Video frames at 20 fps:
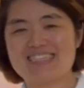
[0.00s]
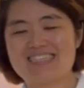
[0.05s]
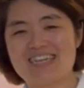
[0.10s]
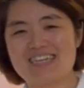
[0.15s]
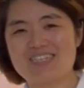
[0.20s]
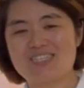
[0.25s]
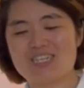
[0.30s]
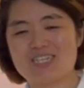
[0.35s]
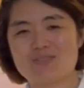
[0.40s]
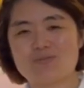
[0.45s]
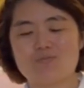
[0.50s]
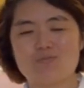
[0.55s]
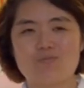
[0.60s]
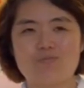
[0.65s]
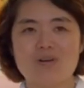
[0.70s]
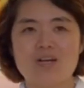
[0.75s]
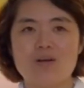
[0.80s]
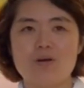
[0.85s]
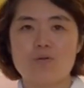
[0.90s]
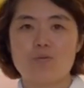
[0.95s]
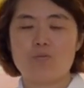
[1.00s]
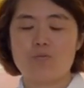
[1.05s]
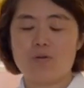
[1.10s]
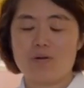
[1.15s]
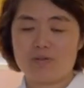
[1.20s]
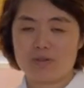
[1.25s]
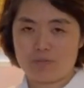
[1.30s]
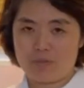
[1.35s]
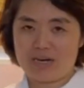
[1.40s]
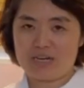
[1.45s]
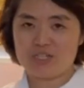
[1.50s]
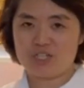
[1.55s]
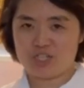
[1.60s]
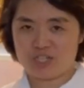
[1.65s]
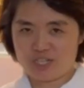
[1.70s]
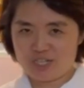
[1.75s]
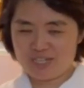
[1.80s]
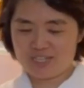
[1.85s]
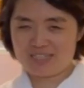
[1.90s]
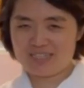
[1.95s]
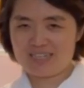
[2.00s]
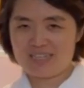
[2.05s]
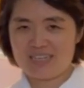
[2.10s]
they wear a shirt,